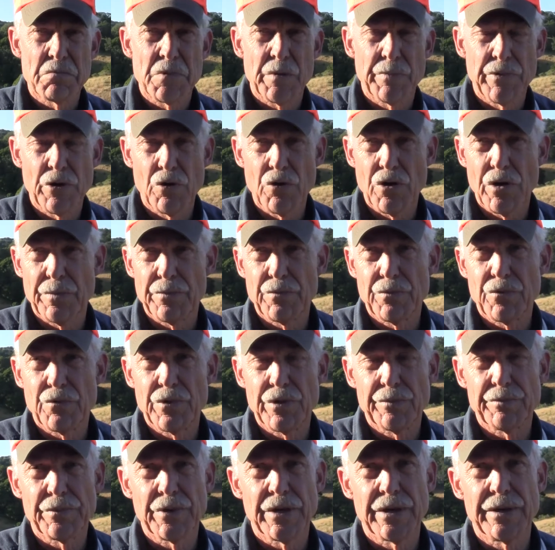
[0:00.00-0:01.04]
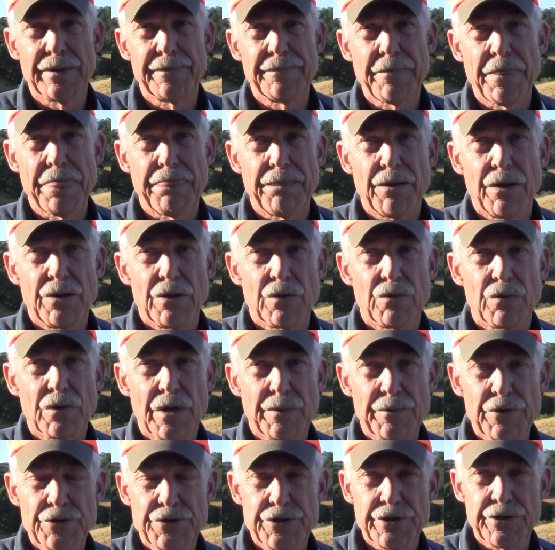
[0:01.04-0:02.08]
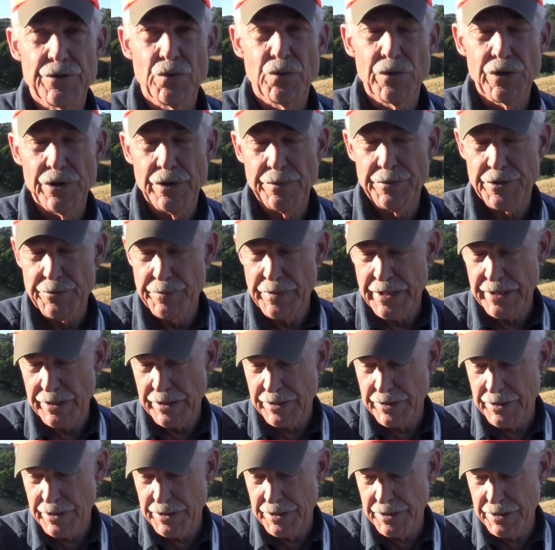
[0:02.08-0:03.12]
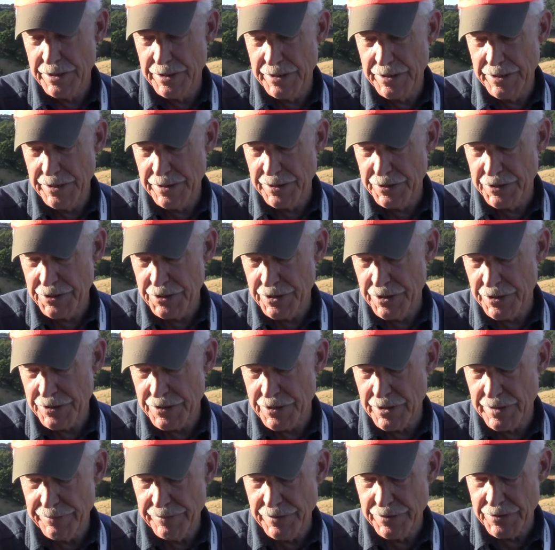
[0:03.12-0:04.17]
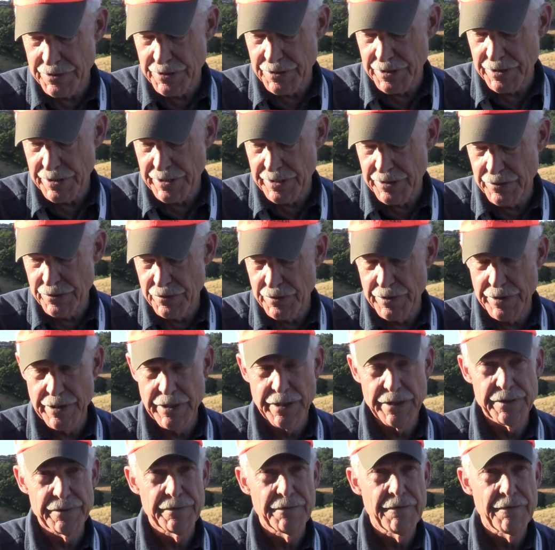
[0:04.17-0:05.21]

poem written by Robert C. Williams back in 1986, obviously a guy who had